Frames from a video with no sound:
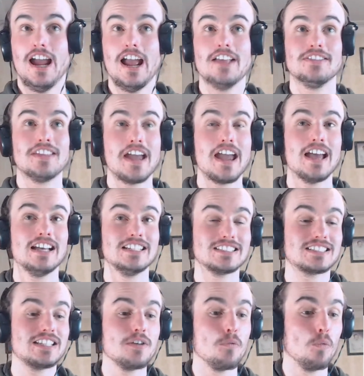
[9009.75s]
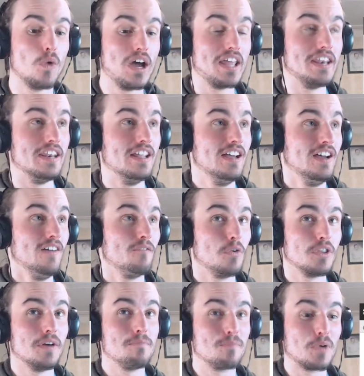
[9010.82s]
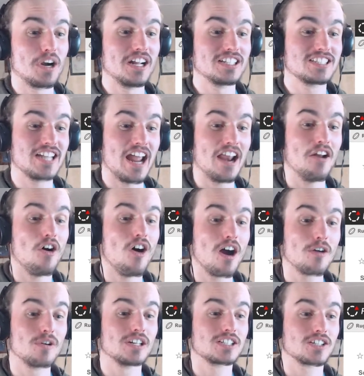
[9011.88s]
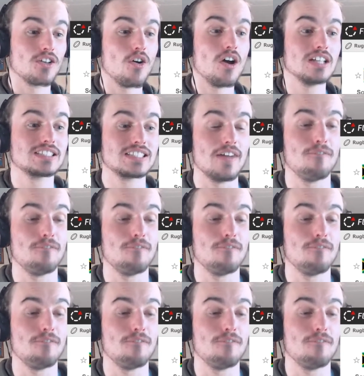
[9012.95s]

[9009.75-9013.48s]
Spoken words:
And that is the win for the British and Irish Lions.